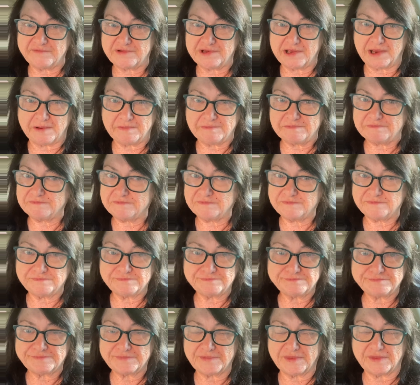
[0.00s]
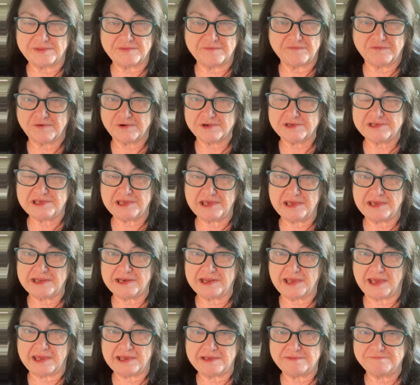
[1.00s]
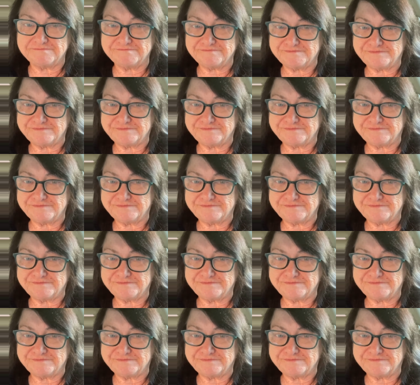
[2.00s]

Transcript: it up for TNA.